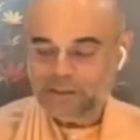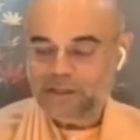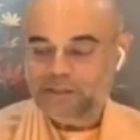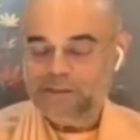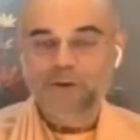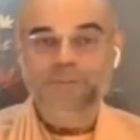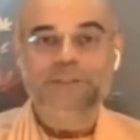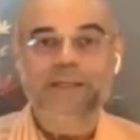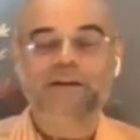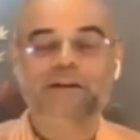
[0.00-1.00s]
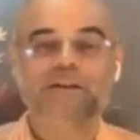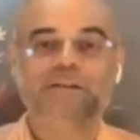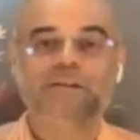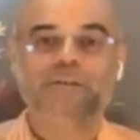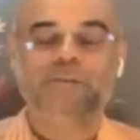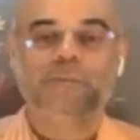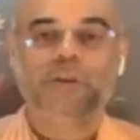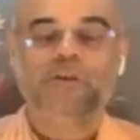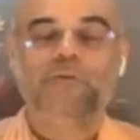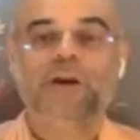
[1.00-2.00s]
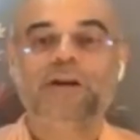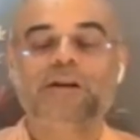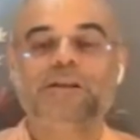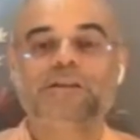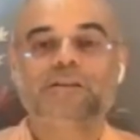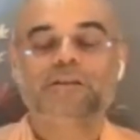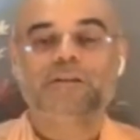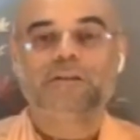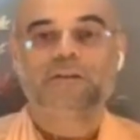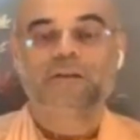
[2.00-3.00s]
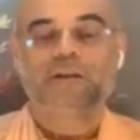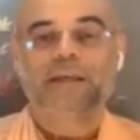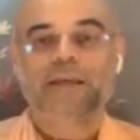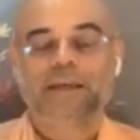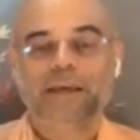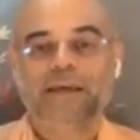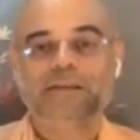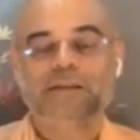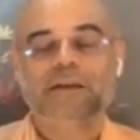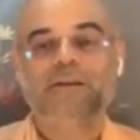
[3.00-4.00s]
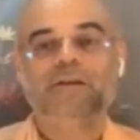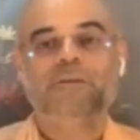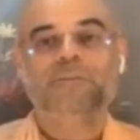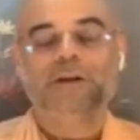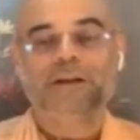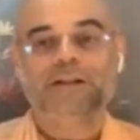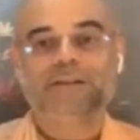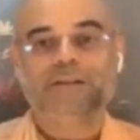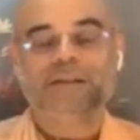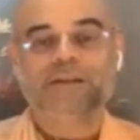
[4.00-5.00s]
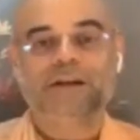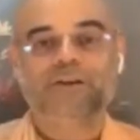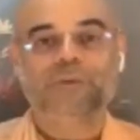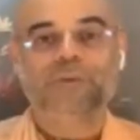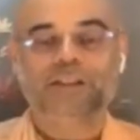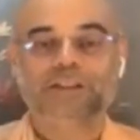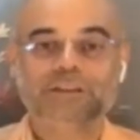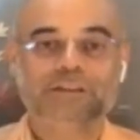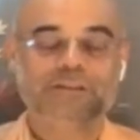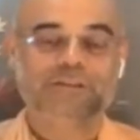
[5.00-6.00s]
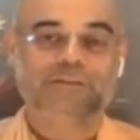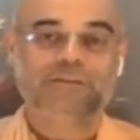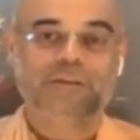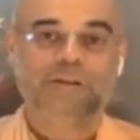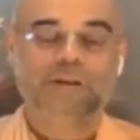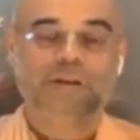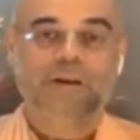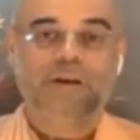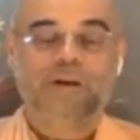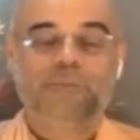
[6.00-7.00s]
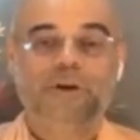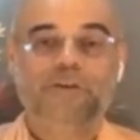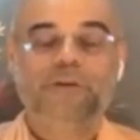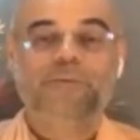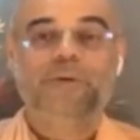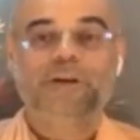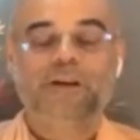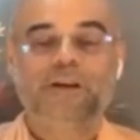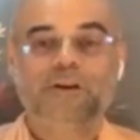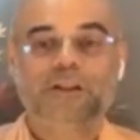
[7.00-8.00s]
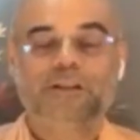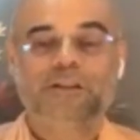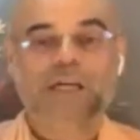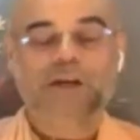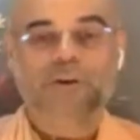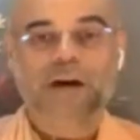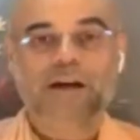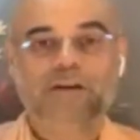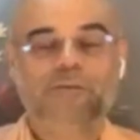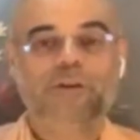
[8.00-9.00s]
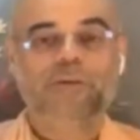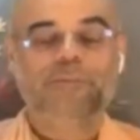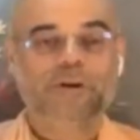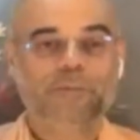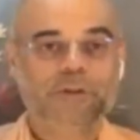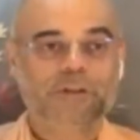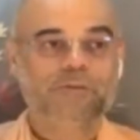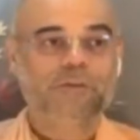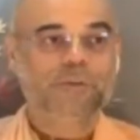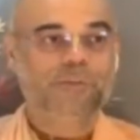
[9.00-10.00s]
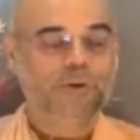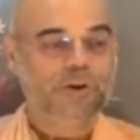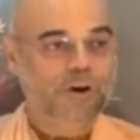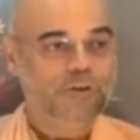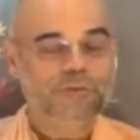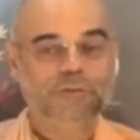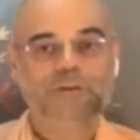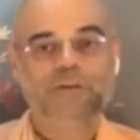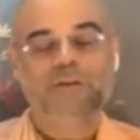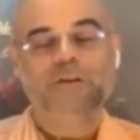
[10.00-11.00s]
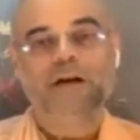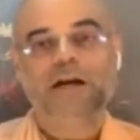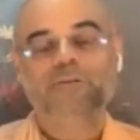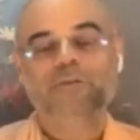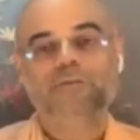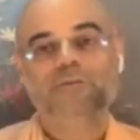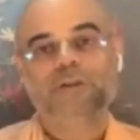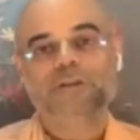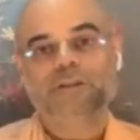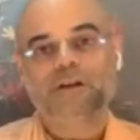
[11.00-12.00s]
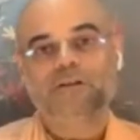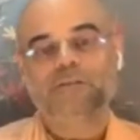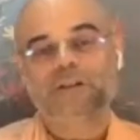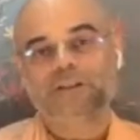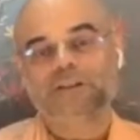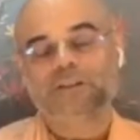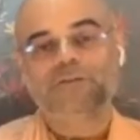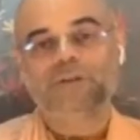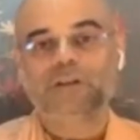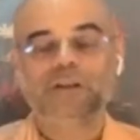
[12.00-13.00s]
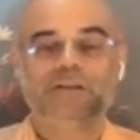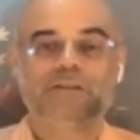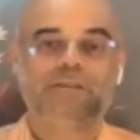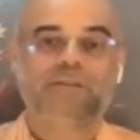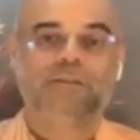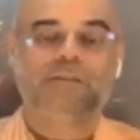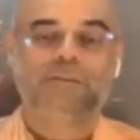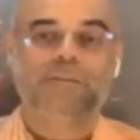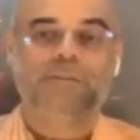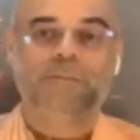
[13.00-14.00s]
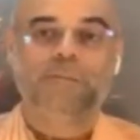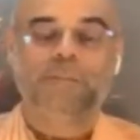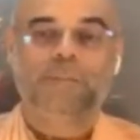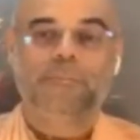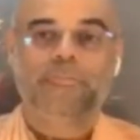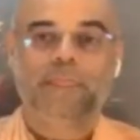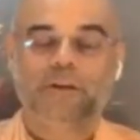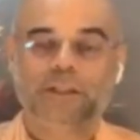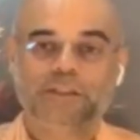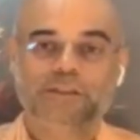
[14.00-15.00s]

is obstacle when it is engaged in material sense gratification. But when material knowledge is acquired with the purpose, with the mood of, I will serve Krishna with this knowledge.